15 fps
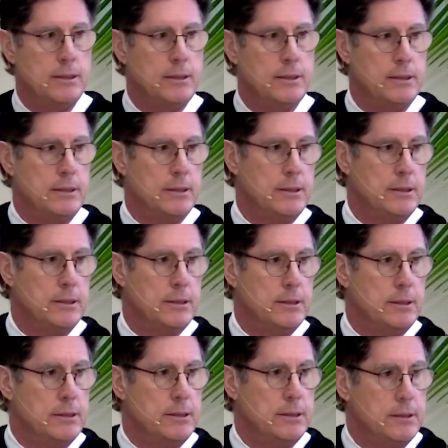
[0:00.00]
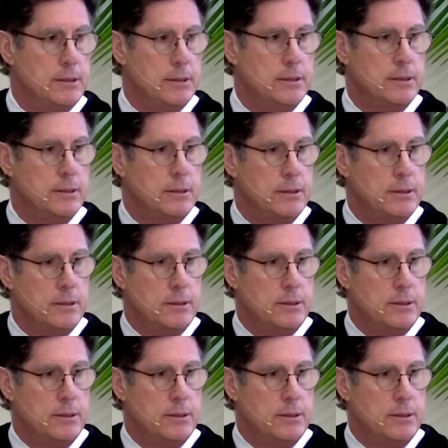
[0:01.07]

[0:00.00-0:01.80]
Nobody speaks.